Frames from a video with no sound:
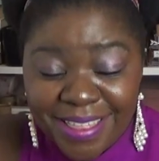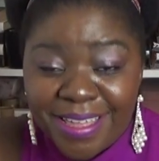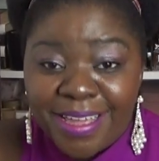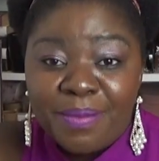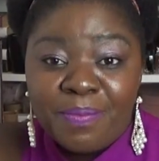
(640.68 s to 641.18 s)

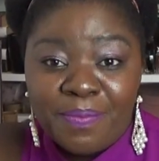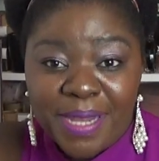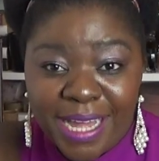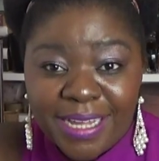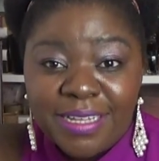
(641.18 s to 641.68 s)
the
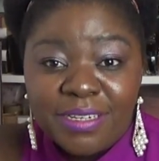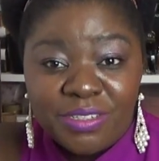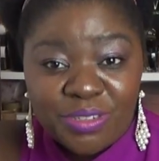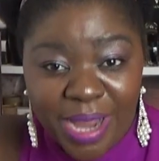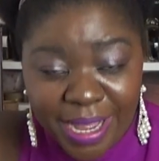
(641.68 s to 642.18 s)
Black
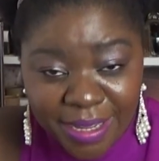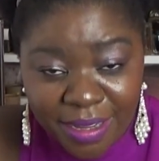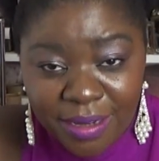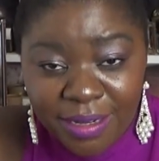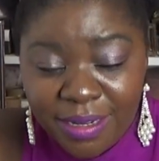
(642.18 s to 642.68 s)

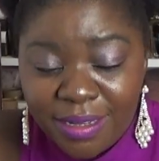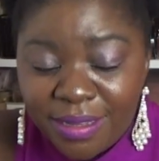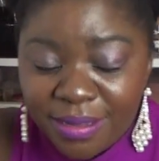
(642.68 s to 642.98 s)
Dragon.